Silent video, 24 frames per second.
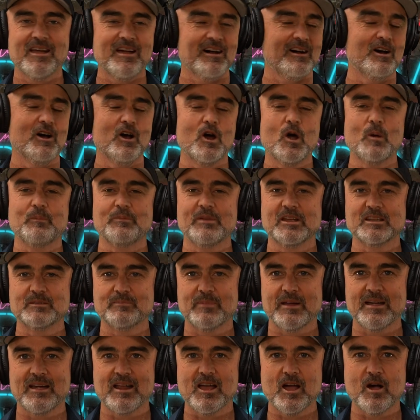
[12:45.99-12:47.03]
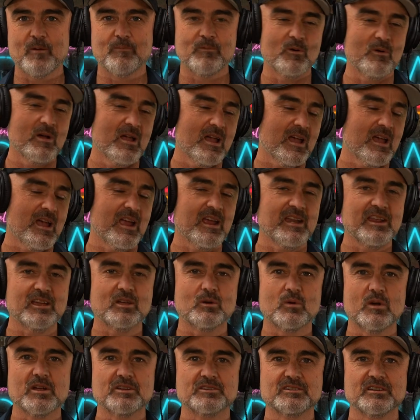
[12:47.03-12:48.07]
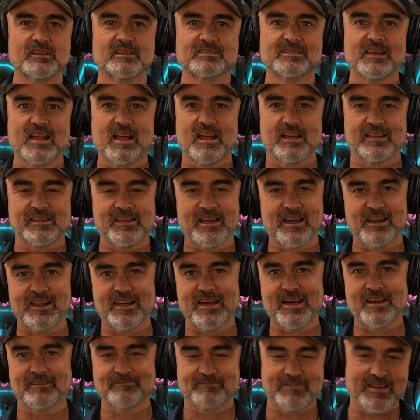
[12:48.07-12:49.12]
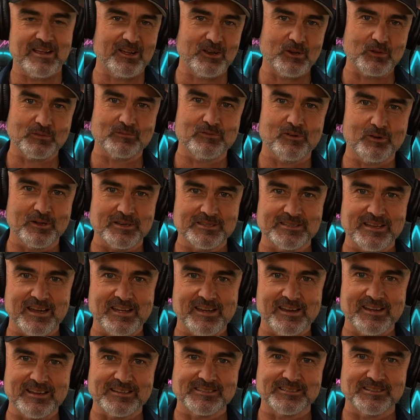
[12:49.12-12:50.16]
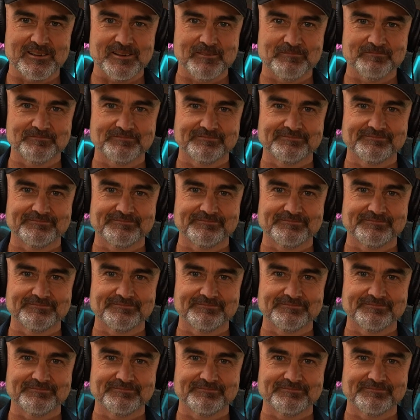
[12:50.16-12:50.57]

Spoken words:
I hope that's been helpful. Any questions, yell out, and I look forward to seeing you next time.